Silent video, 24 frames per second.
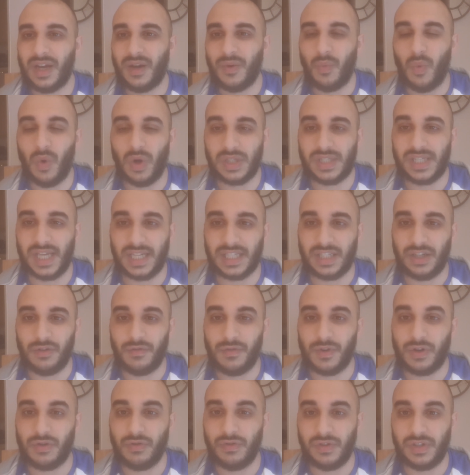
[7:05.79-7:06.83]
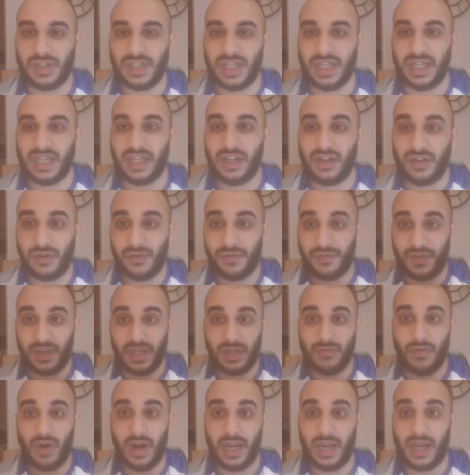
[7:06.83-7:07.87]
what sector you're recruiting in and your
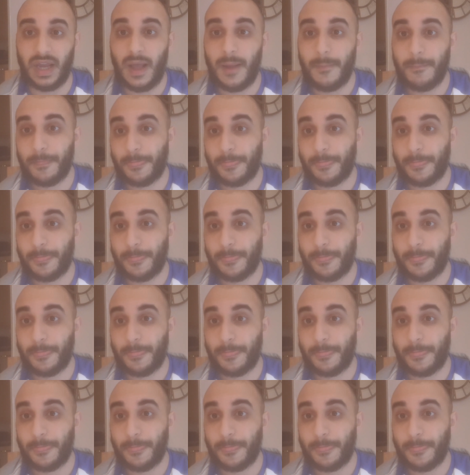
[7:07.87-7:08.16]
fee rate.